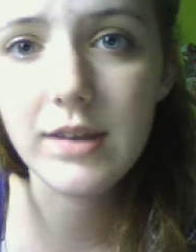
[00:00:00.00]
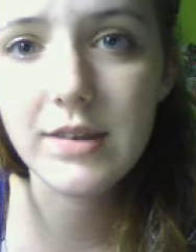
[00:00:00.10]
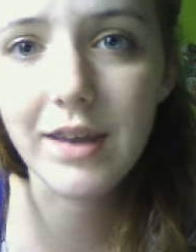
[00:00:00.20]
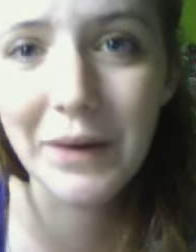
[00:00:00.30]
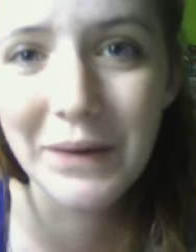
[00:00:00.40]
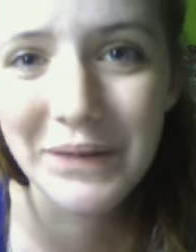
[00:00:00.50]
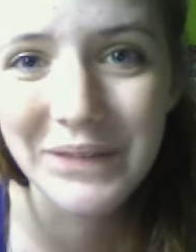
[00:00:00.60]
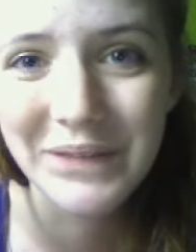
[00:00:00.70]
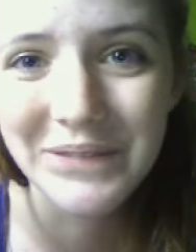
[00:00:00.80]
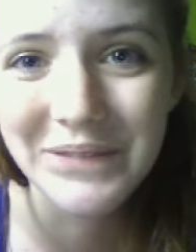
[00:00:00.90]

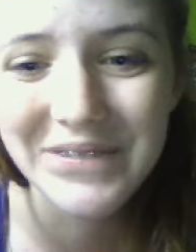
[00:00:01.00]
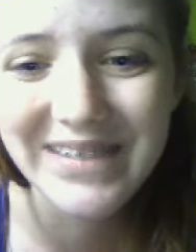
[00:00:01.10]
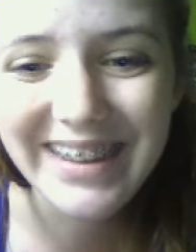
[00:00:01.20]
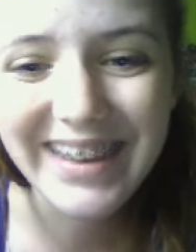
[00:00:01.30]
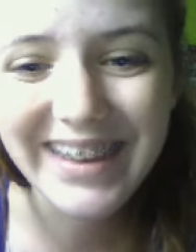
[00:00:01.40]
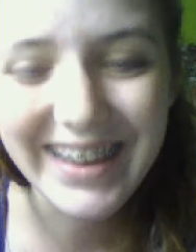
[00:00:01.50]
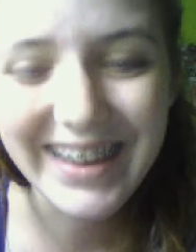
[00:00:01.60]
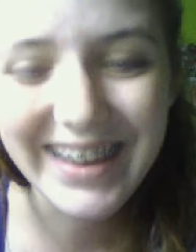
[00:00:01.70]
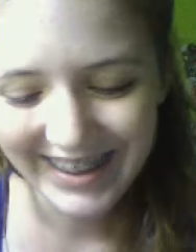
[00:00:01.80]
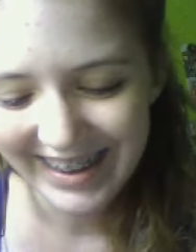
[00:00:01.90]
um,
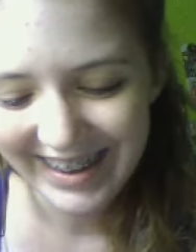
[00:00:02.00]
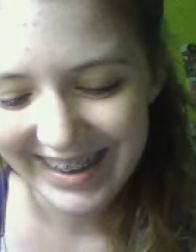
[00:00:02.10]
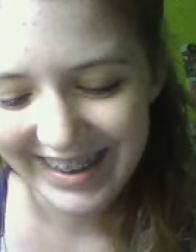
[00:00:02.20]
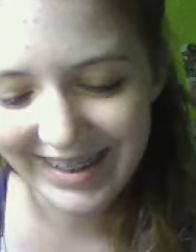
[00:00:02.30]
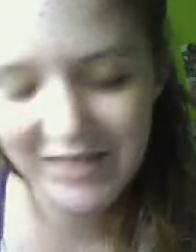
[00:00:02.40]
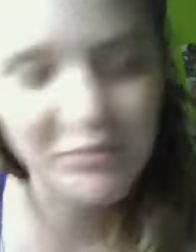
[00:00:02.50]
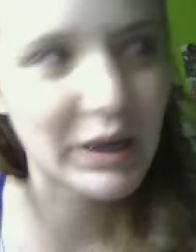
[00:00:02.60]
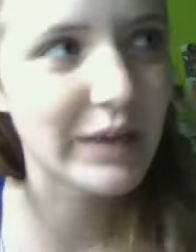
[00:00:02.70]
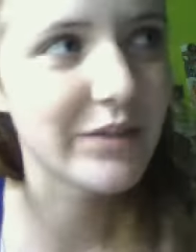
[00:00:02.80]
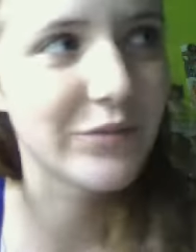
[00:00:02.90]

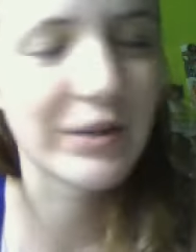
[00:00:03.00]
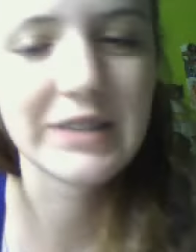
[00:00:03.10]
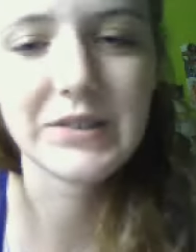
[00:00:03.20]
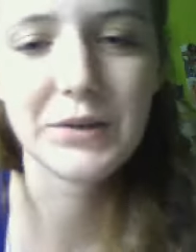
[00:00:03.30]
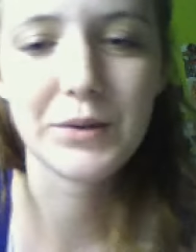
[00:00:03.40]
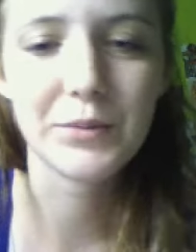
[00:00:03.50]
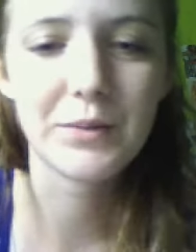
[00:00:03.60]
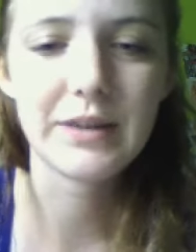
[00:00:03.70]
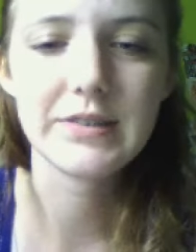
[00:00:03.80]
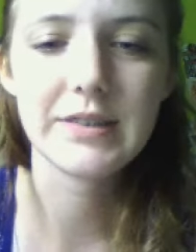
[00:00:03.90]
my friends are
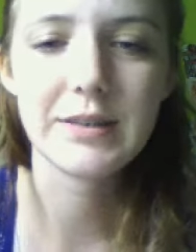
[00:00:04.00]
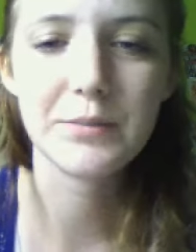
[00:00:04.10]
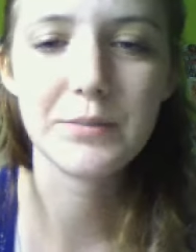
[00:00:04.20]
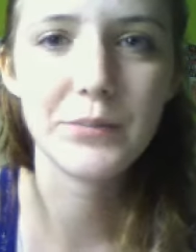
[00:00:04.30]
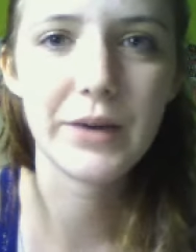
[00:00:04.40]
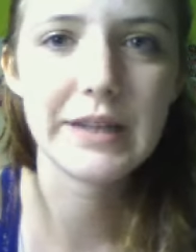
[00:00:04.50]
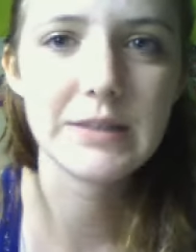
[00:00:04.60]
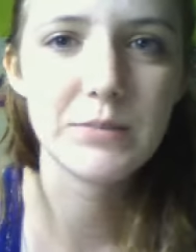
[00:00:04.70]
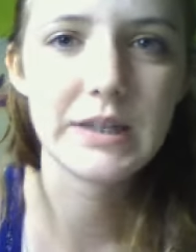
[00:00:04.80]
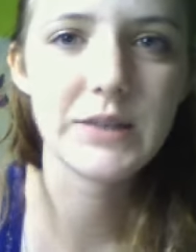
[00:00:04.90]
watching
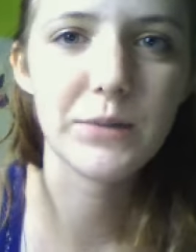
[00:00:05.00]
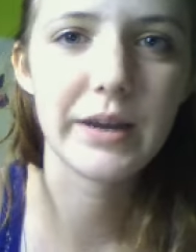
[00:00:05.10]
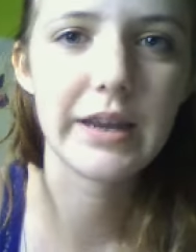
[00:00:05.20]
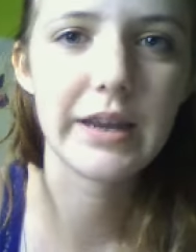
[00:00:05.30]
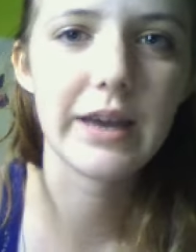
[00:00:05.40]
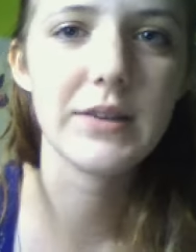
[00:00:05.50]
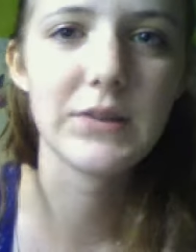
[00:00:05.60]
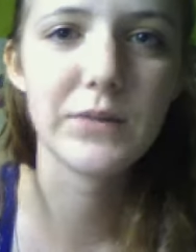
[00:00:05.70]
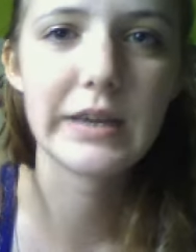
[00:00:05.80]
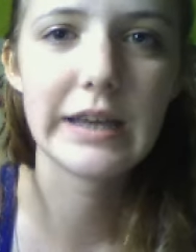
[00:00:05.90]
Bridesmaids right now. It's
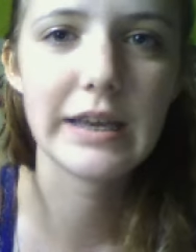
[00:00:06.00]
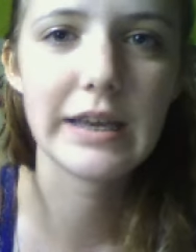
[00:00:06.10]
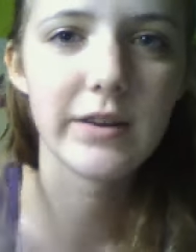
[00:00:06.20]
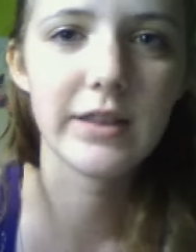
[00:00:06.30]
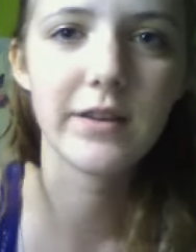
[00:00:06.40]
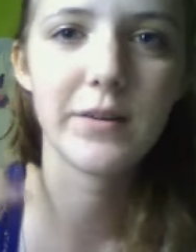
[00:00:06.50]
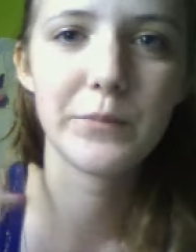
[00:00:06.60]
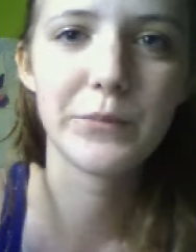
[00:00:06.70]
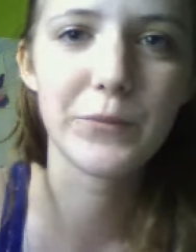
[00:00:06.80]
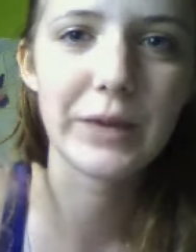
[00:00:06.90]
funny hearing their
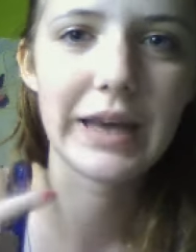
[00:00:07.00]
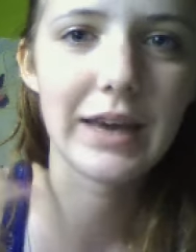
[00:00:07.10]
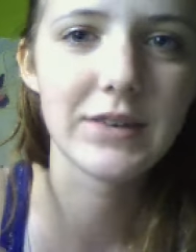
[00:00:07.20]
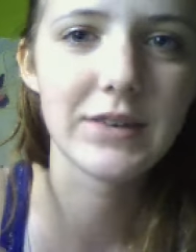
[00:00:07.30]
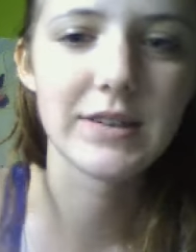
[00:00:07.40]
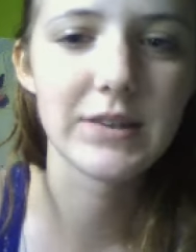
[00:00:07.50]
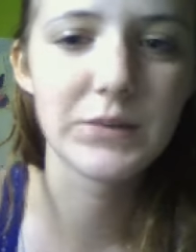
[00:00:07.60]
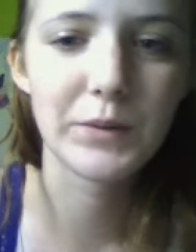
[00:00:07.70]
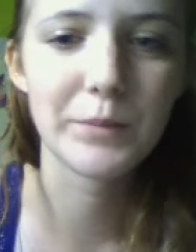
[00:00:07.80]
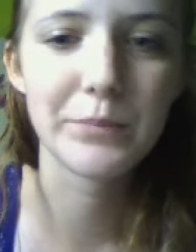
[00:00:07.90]
reactions
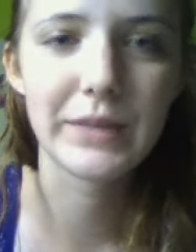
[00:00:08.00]
from